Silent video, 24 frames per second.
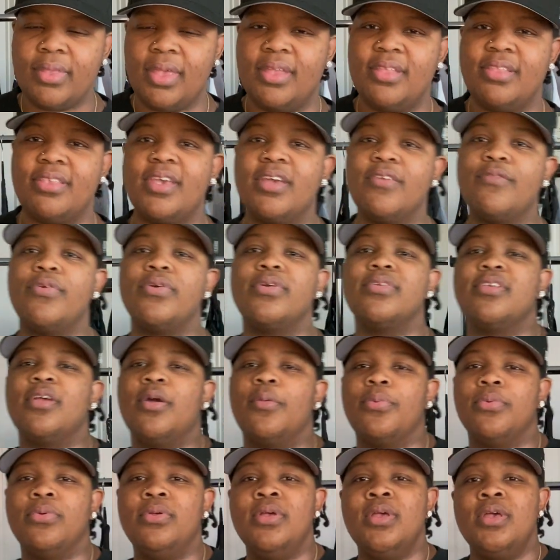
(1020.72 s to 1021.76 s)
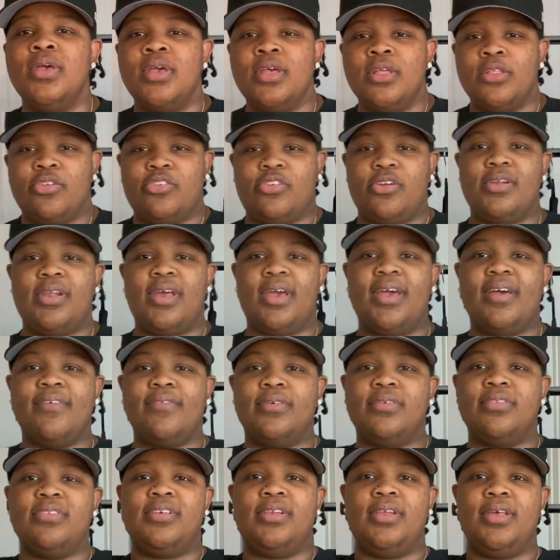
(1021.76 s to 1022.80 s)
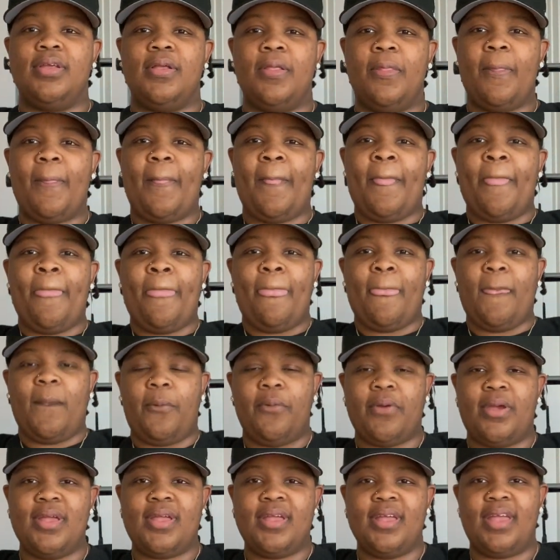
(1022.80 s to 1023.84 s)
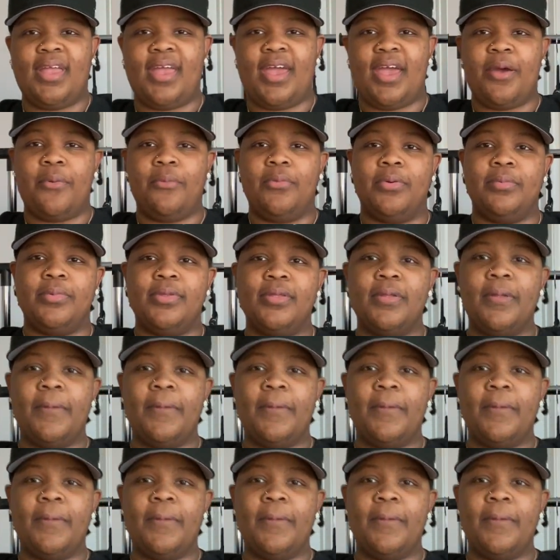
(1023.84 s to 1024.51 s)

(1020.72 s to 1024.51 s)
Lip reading: Take, for example, shirt I have on today, right? Catwoman.